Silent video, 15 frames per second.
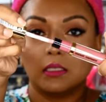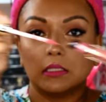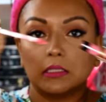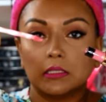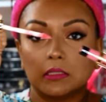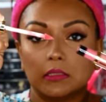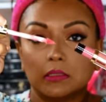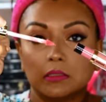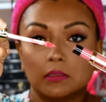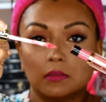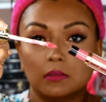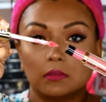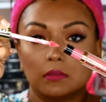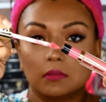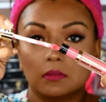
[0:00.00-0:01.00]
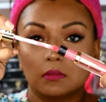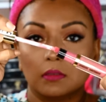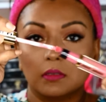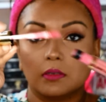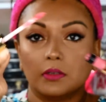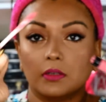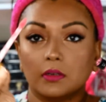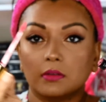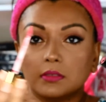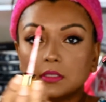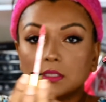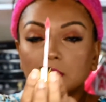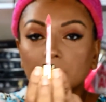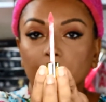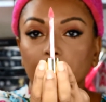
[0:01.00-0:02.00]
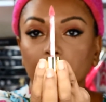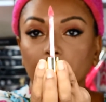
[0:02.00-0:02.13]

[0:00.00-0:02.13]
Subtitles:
There you go, see?